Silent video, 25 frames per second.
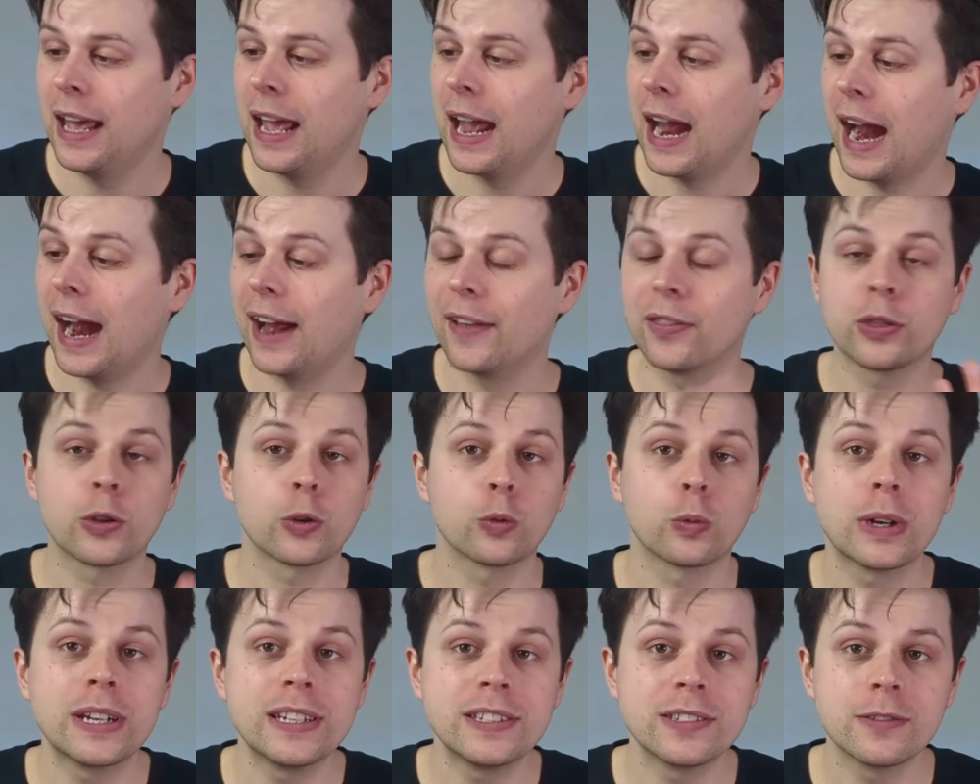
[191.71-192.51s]
And the
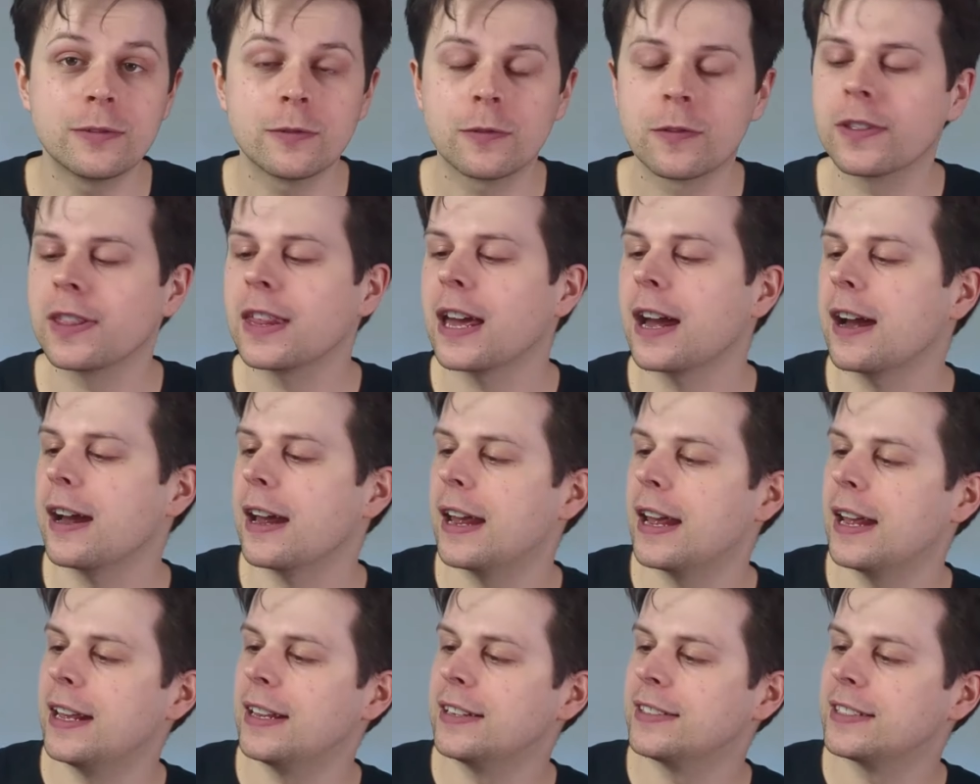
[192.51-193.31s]
reason for that
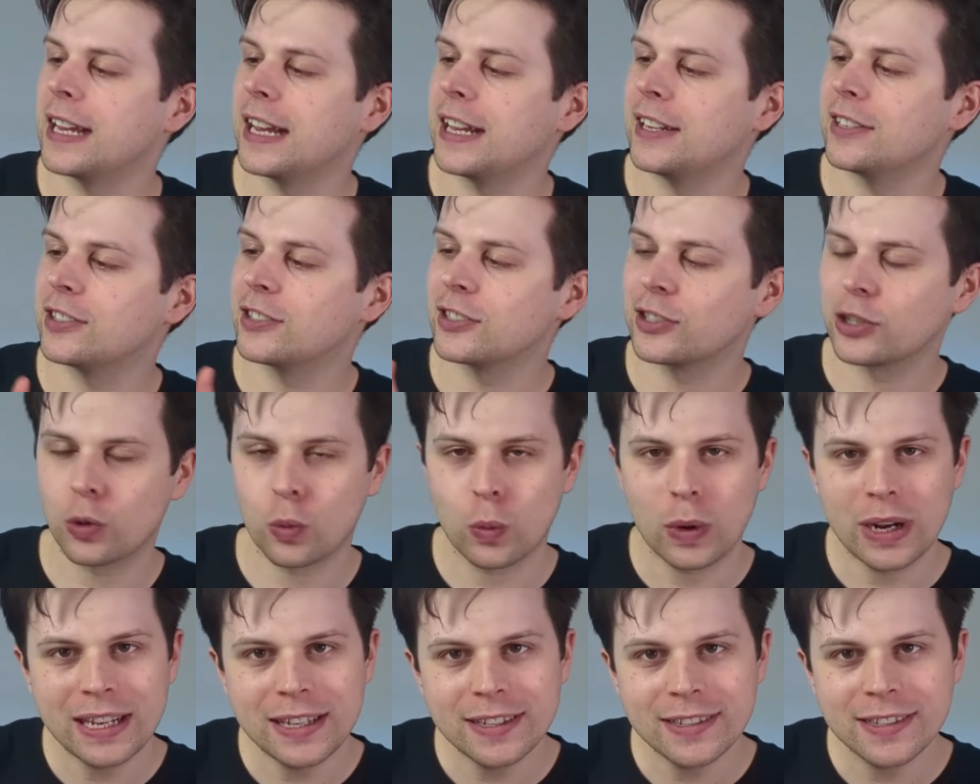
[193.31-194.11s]
is it
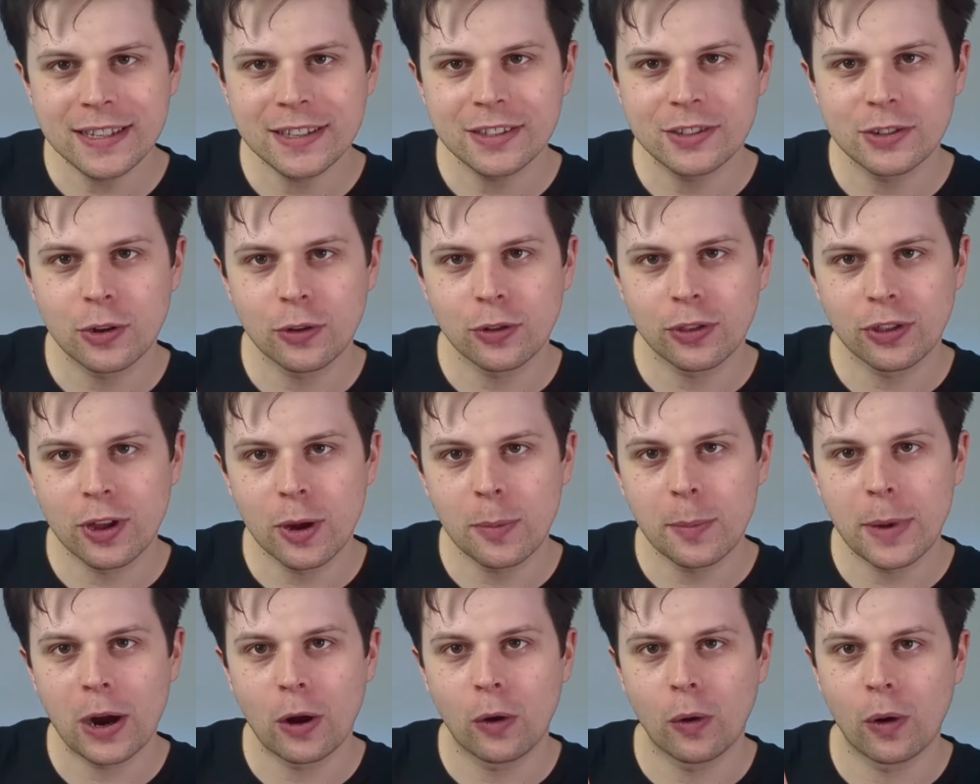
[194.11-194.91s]
squeezes your
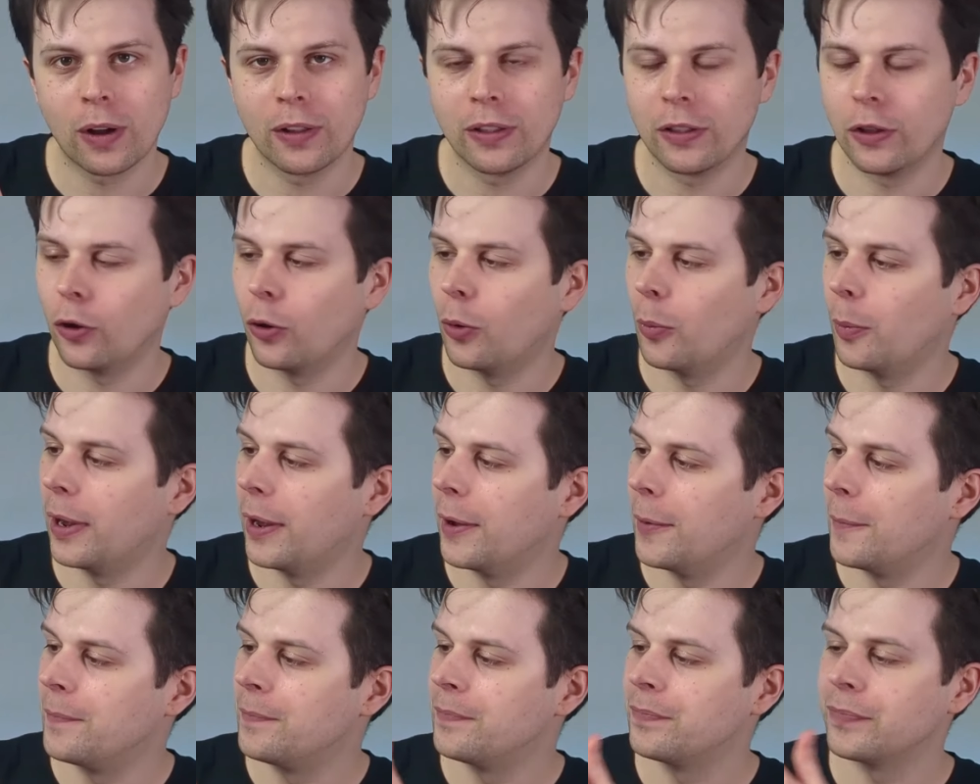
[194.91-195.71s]
thumb out a little
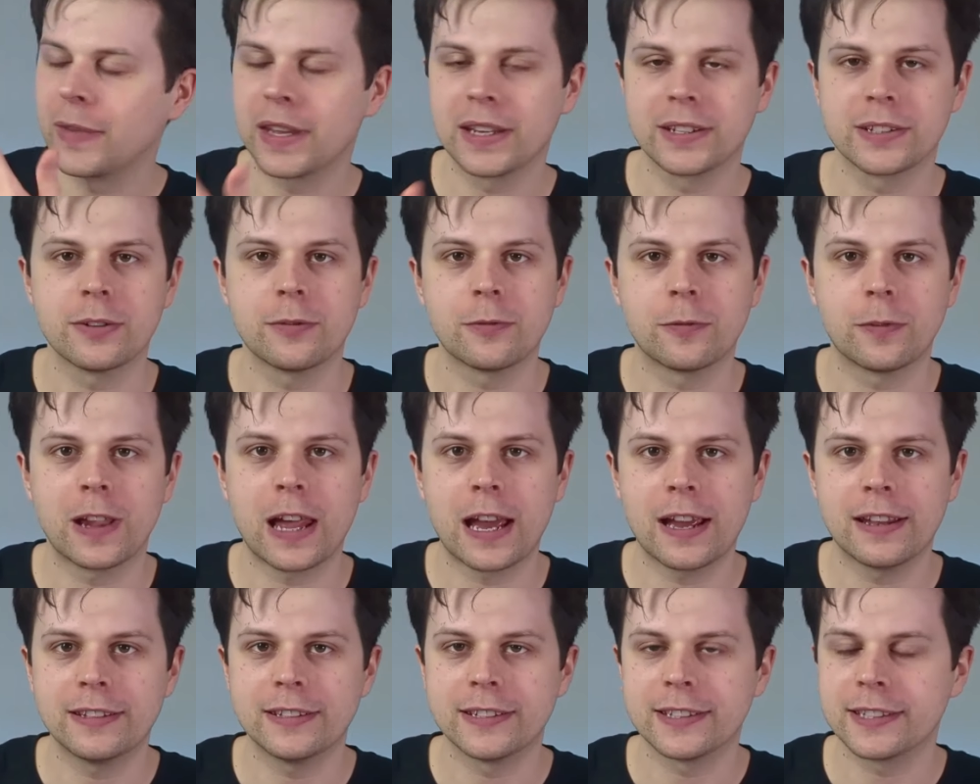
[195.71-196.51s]
bit as it
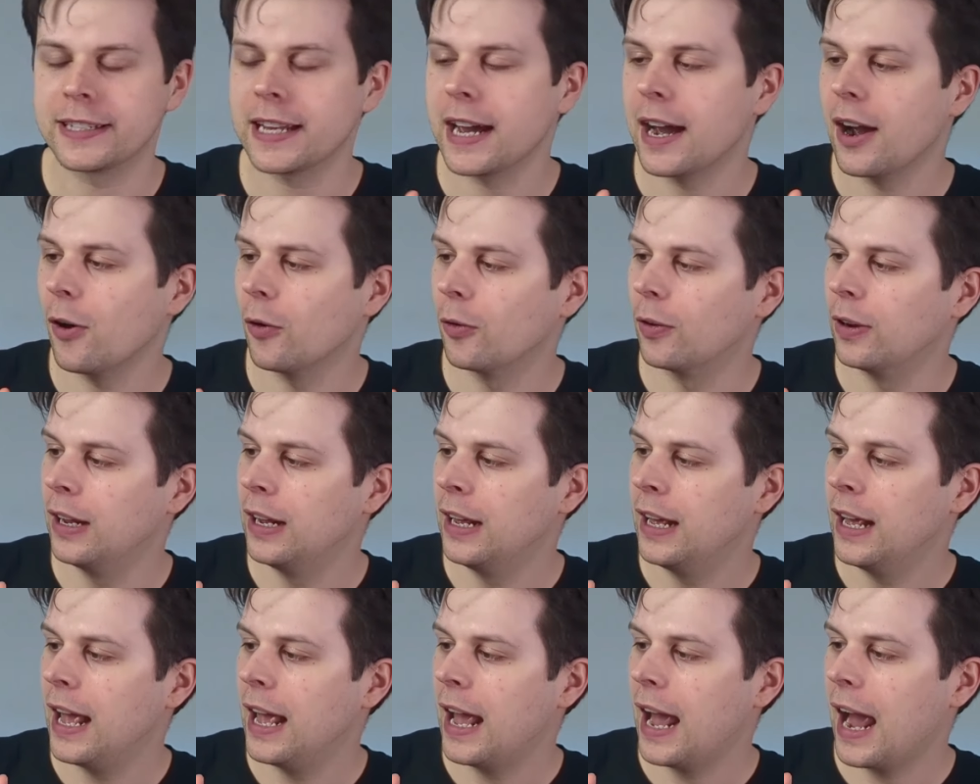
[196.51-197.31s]
flattens down,
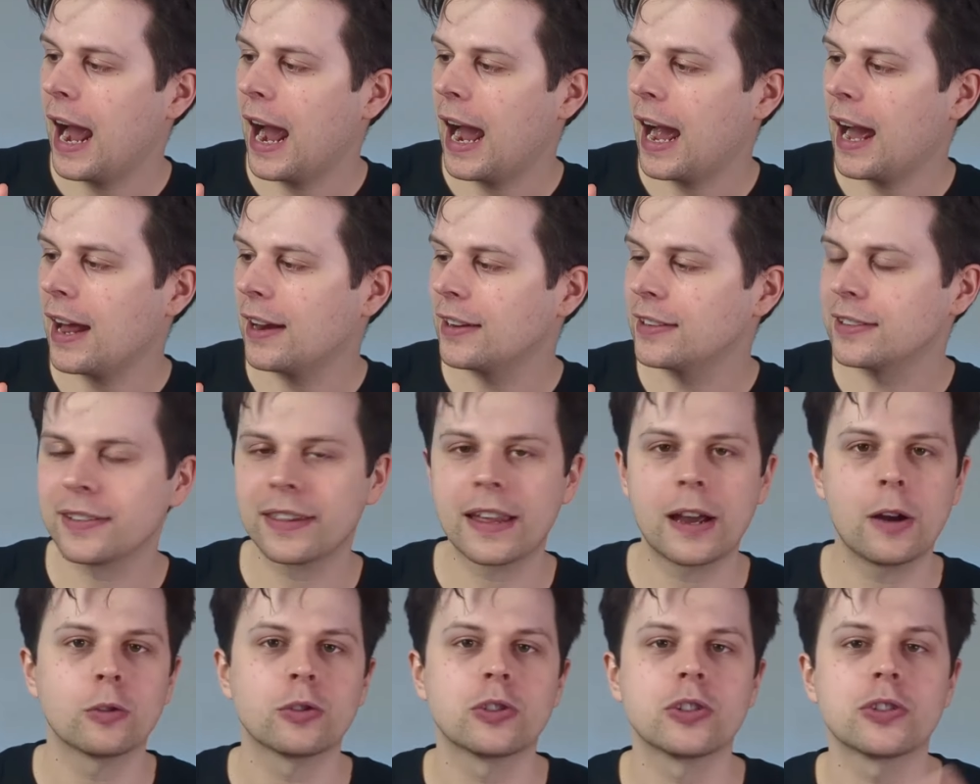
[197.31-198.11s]
and
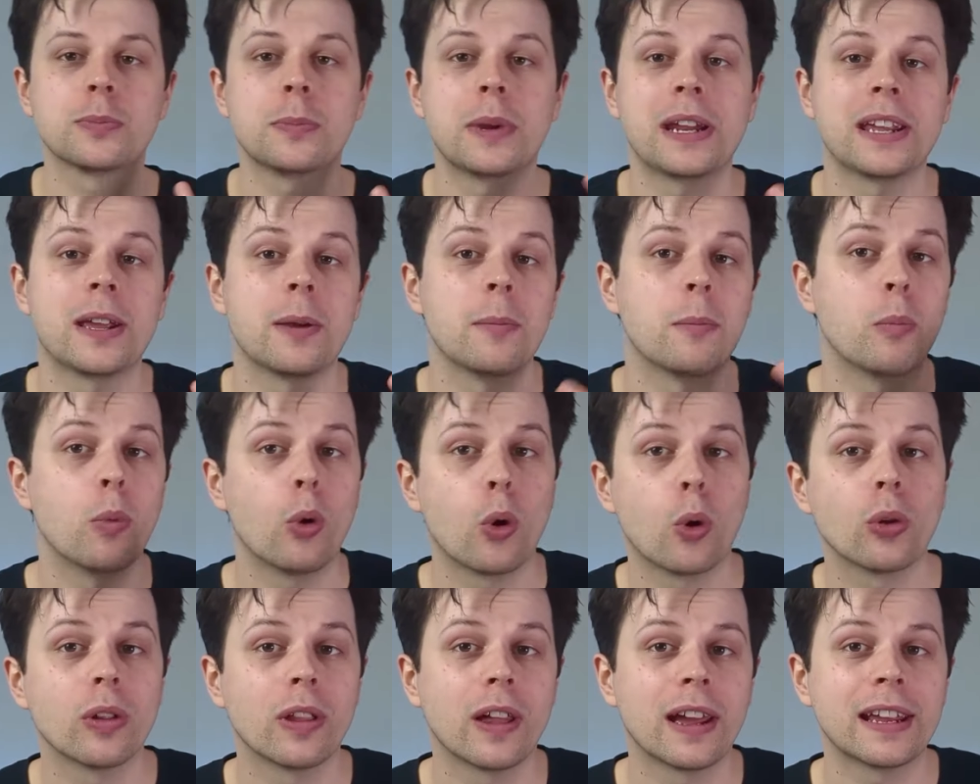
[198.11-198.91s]
that will just make it
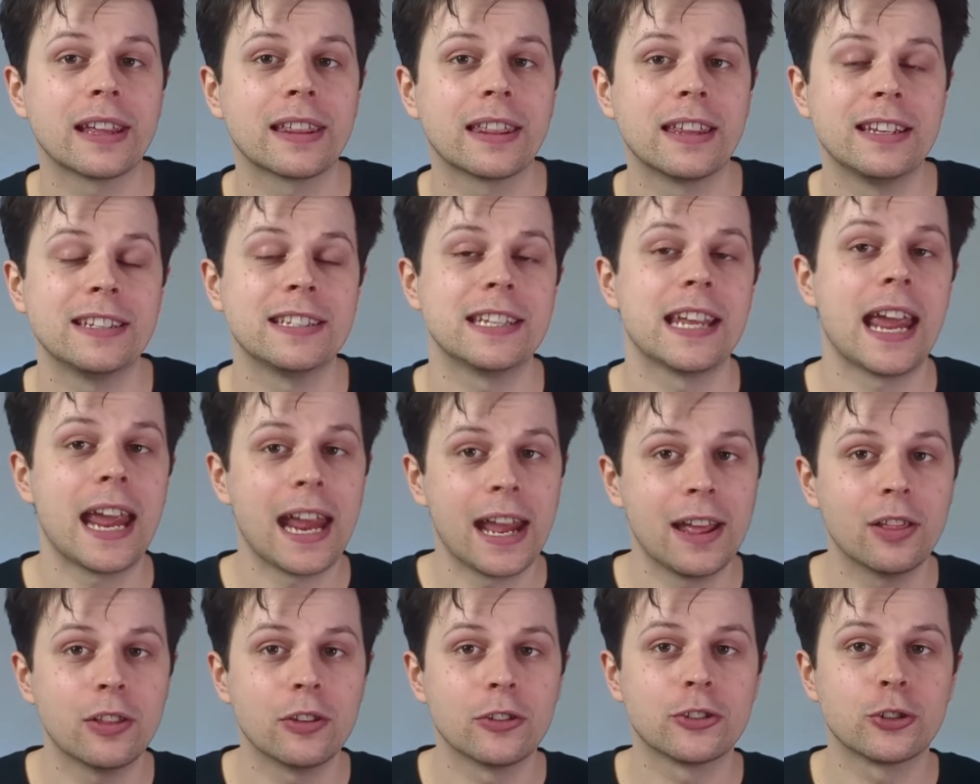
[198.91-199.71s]
more likely to
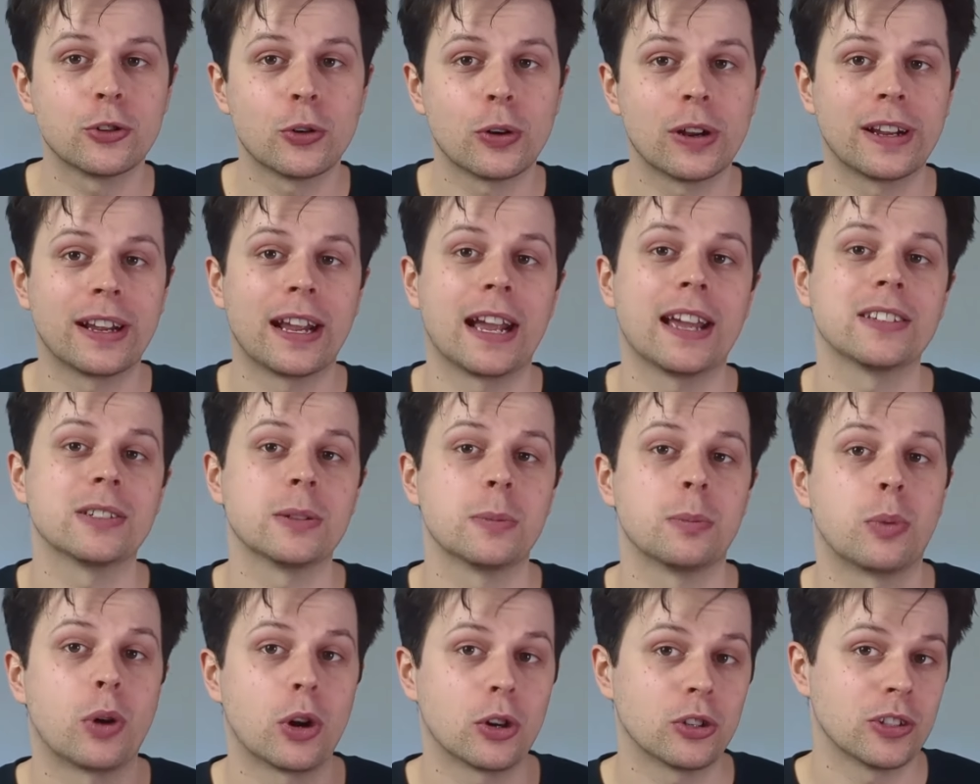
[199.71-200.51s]
hit the string as
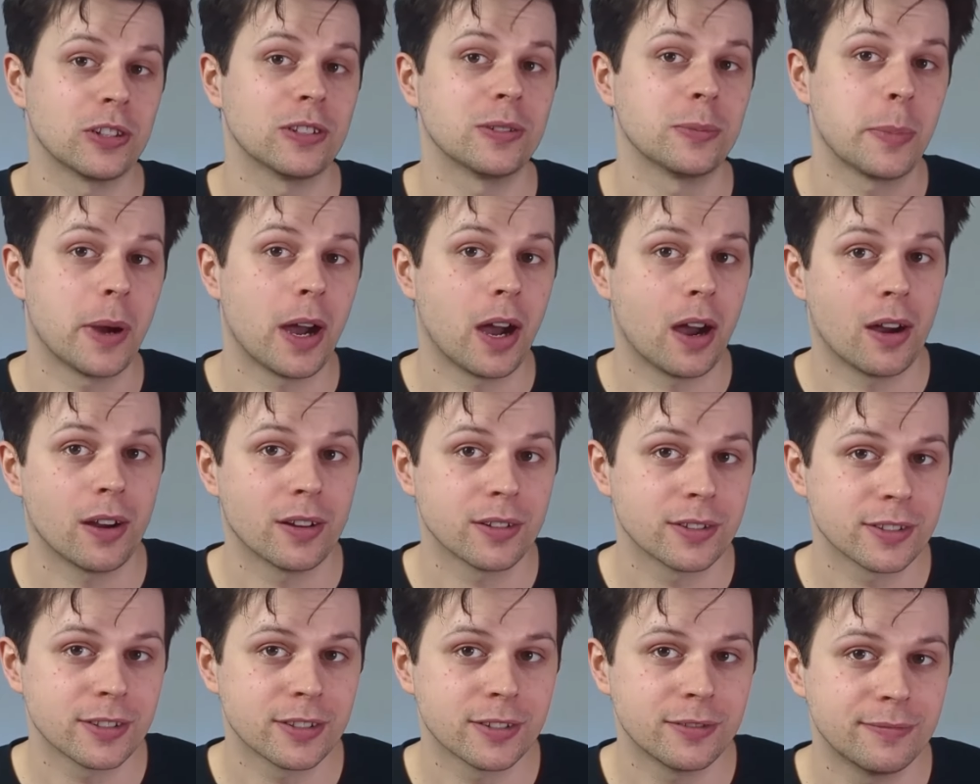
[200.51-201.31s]
it brushes
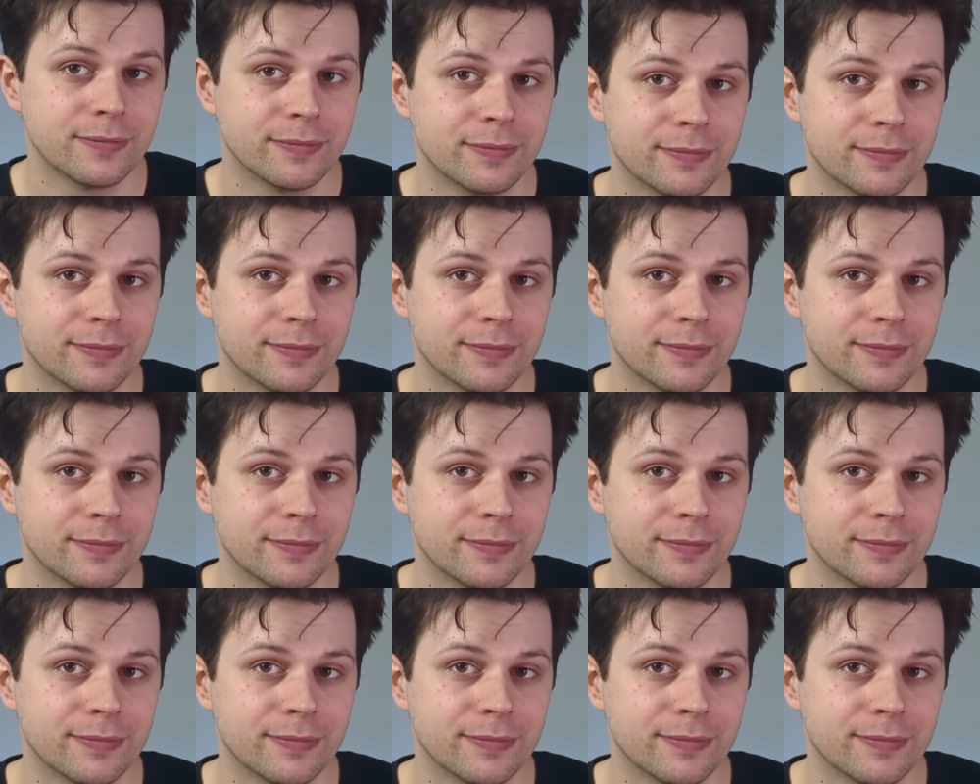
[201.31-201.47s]
past.